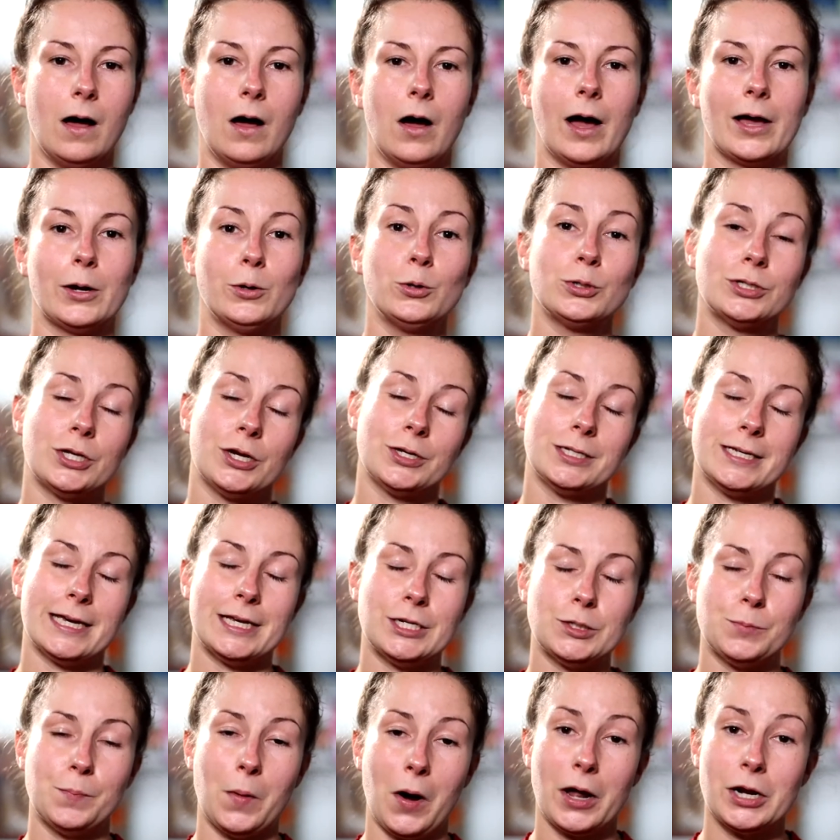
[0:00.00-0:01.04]
I also
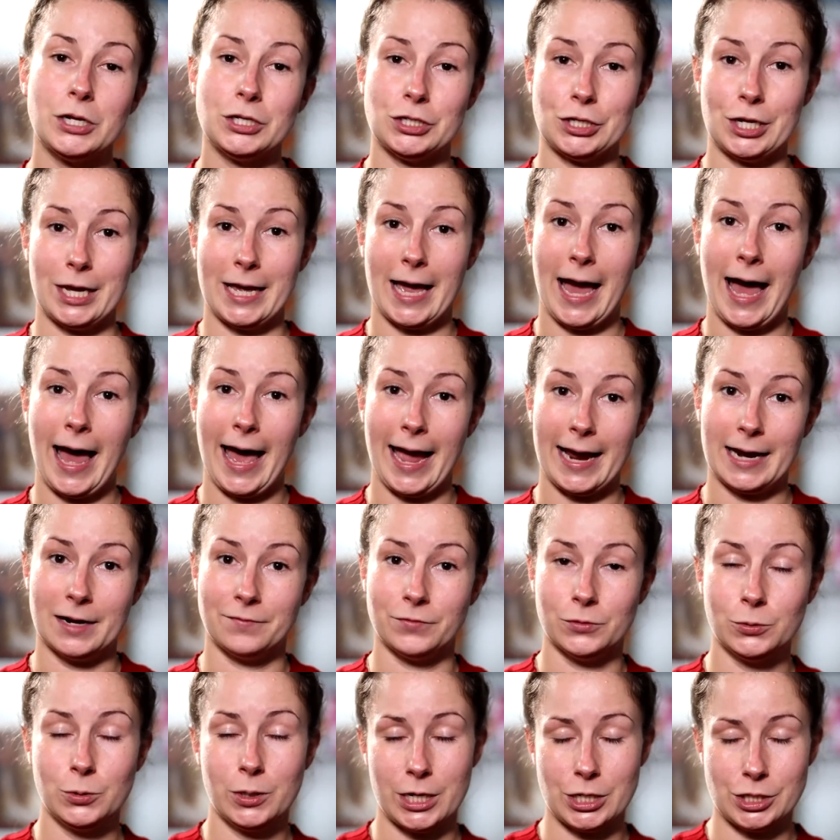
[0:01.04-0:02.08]
teach biology at
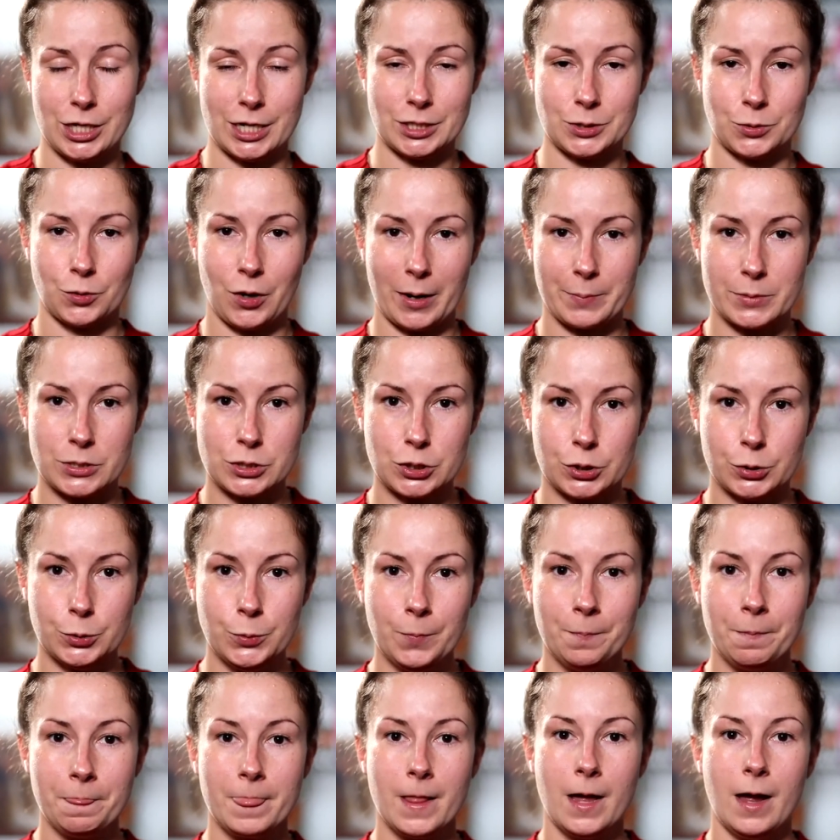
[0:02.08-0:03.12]
A-level at Chesham Grammar
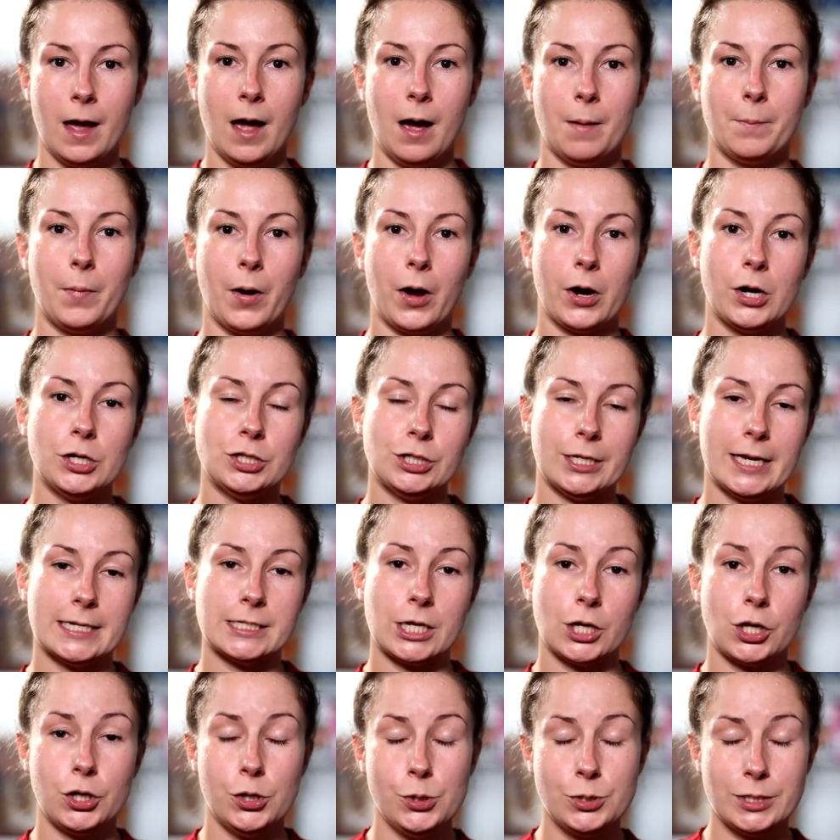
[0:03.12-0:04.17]
School. Biology
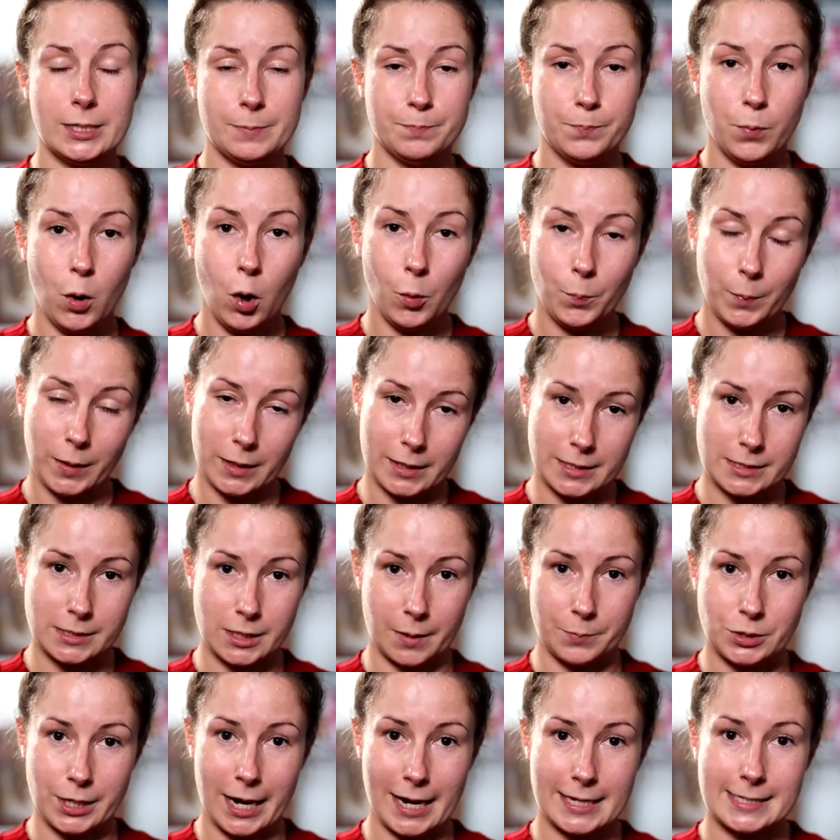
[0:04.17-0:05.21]
is a hugely popular
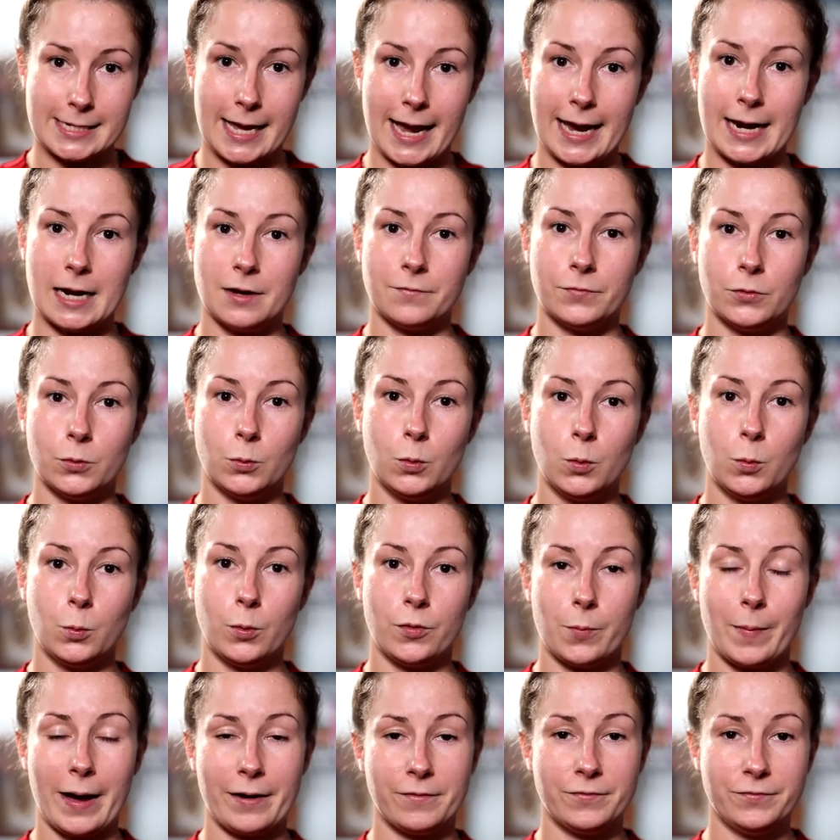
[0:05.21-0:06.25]
subject at A-level,
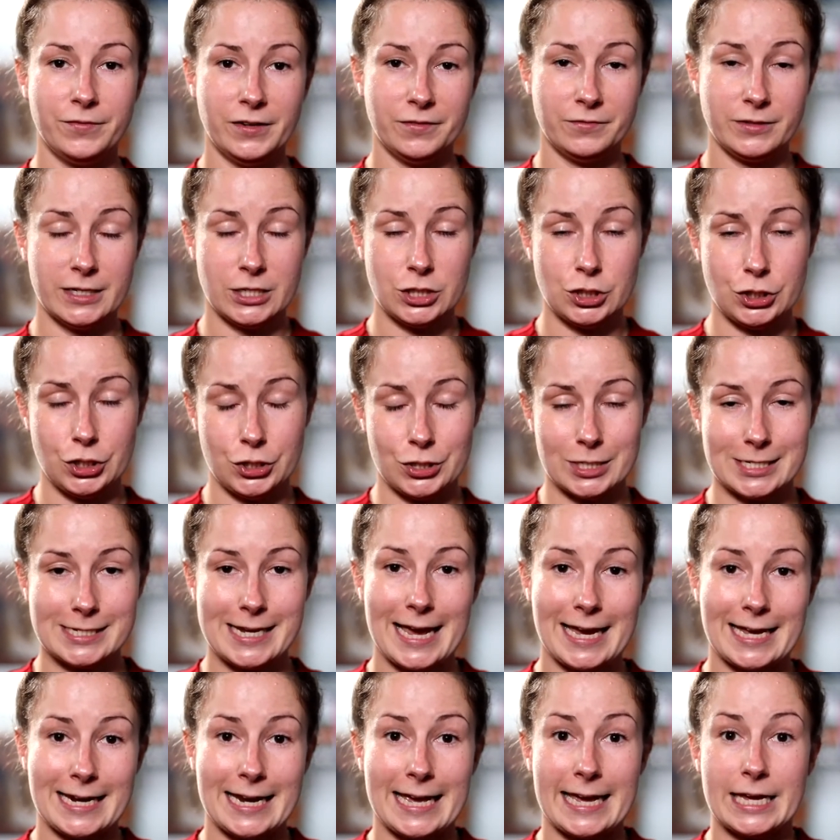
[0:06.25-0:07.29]
with about 50 students
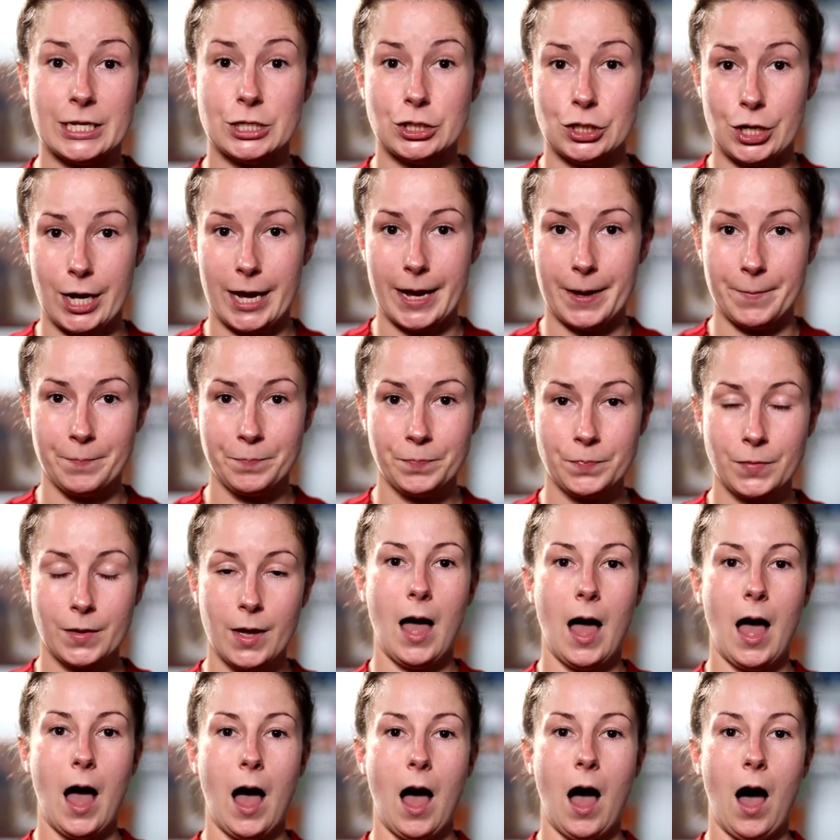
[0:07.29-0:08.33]
taking it each year.
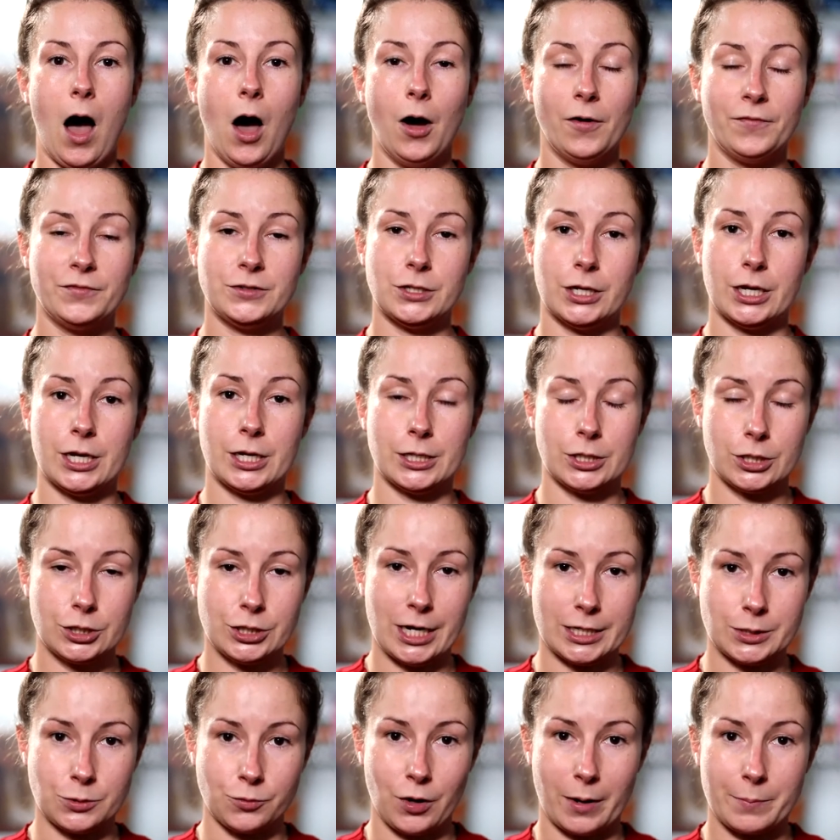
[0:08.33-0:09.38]
After
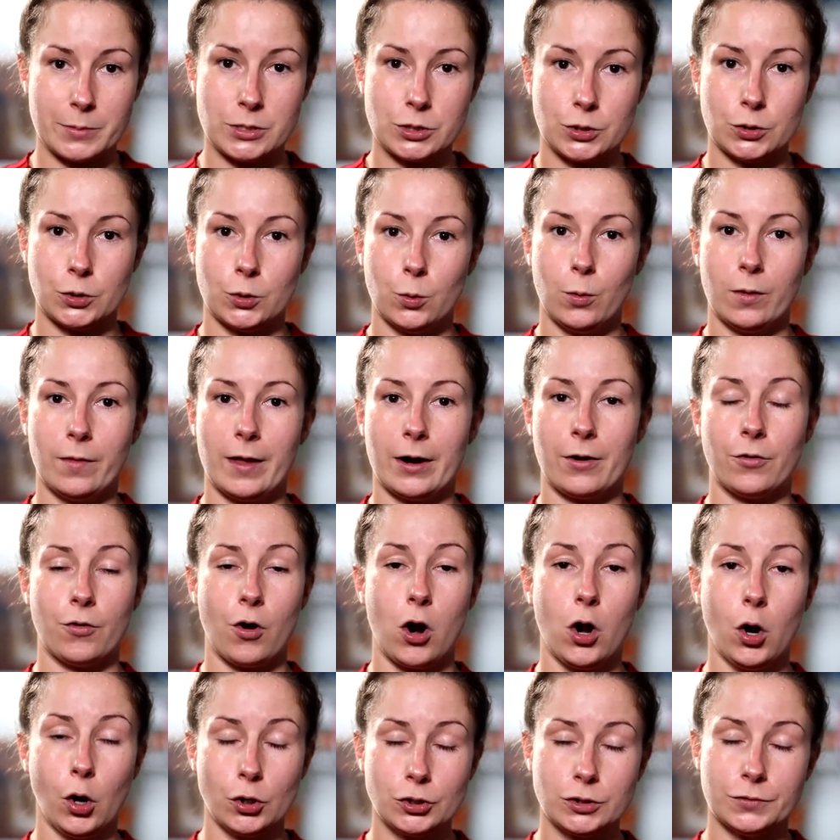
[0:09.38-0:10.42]
Chesham Grammar School, there
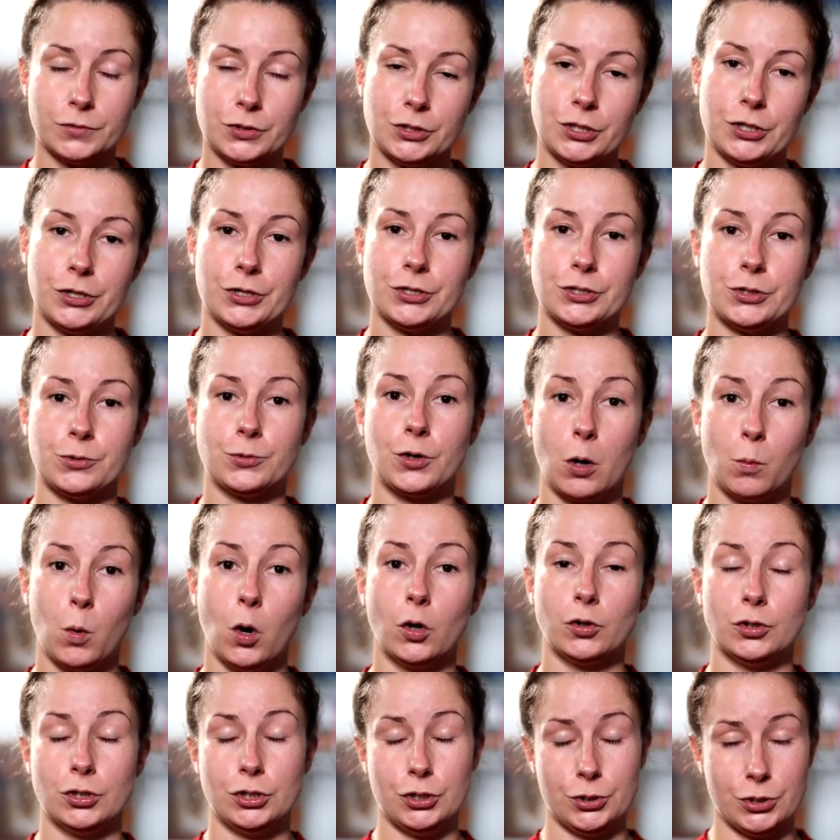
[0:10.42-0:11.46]
are a lot of students who go
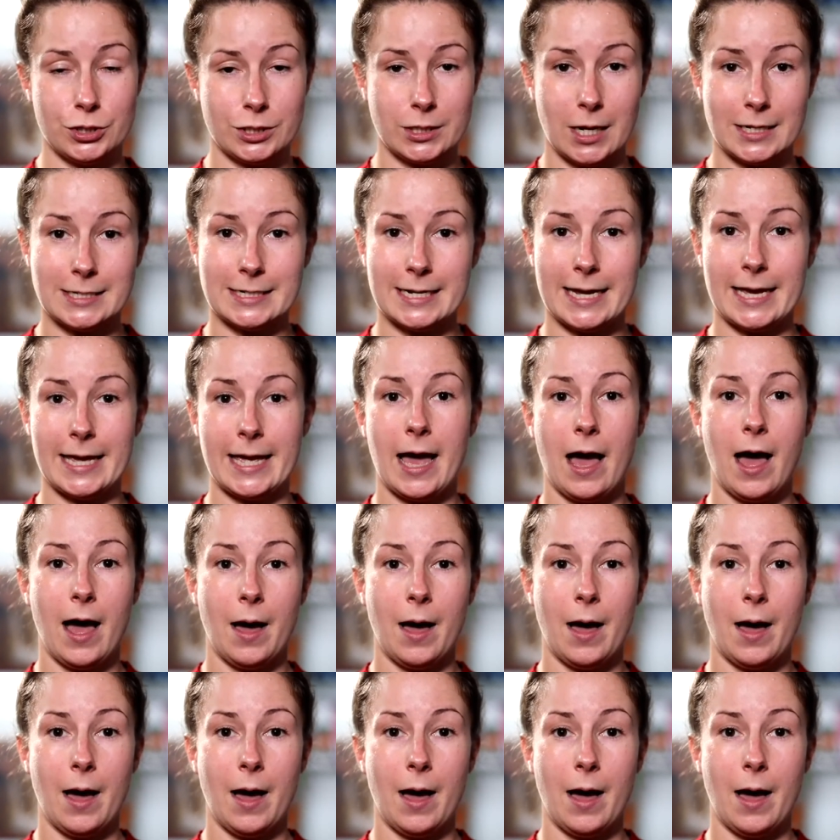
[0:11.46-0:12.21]
on to study